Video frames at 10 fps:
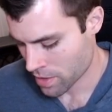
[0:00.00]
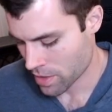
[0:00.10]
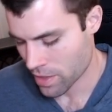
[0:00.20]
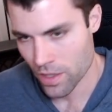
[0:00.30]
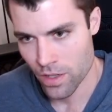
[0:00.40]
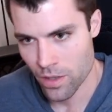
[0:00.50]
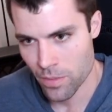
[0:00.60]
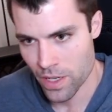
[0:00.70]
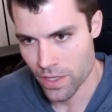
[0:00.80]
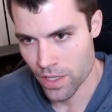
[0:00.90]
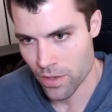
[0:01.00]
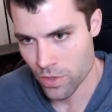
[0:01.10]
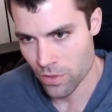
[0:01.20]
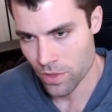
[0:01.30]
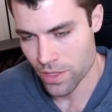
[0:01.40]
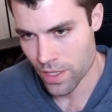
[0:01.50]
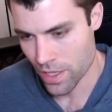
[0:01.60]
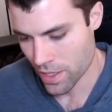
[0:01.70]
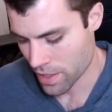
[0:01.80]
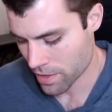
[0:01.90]
and then we will
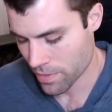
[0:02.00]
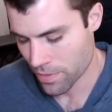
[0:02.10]
say